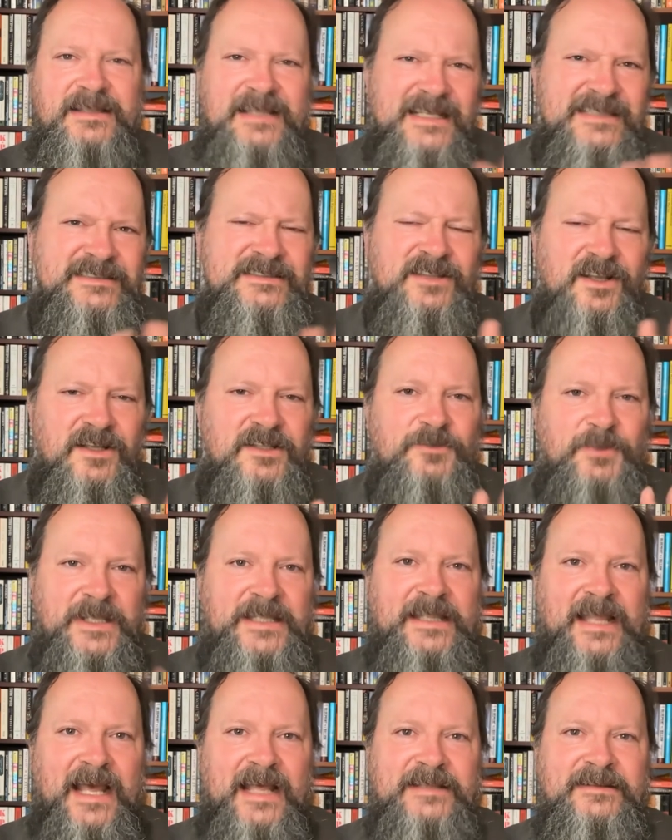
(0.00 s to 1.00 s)
Let's start
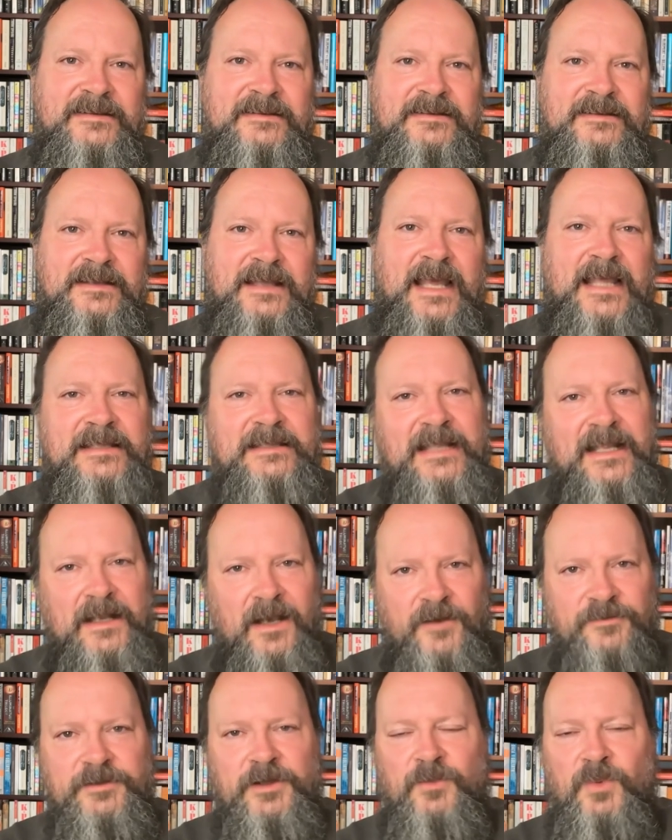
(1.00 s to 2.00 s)
with that, and then
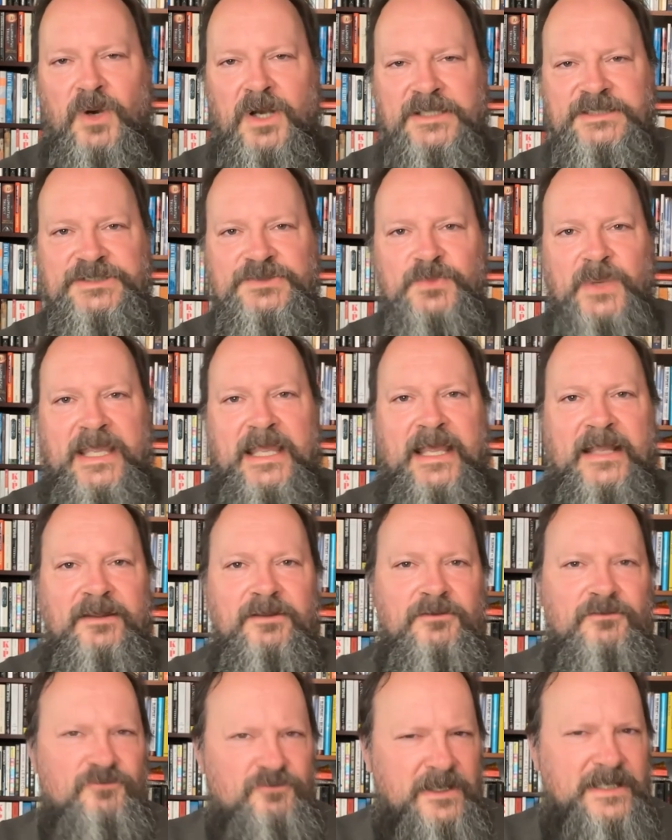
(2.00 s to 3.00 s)
afterwards we
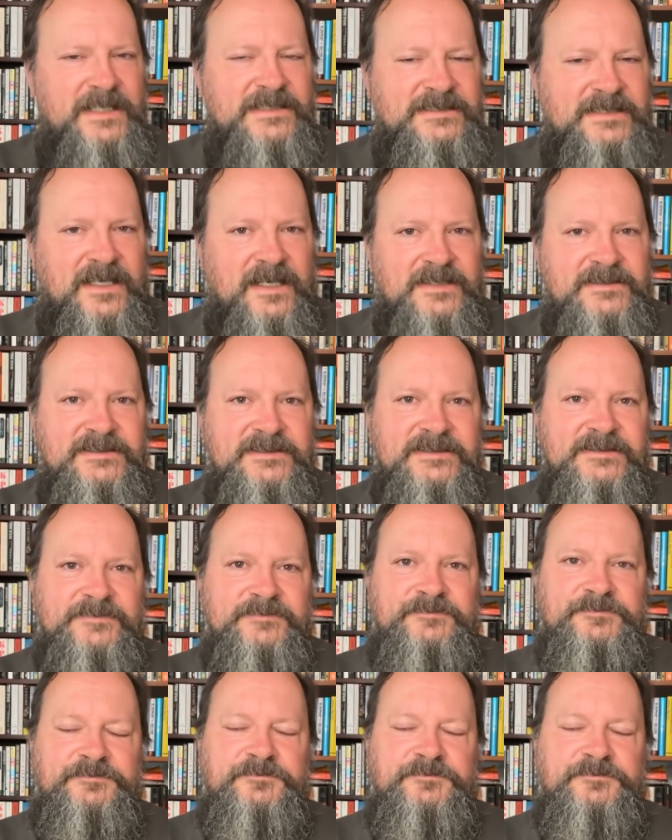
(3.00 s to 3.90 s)
can rediscuss.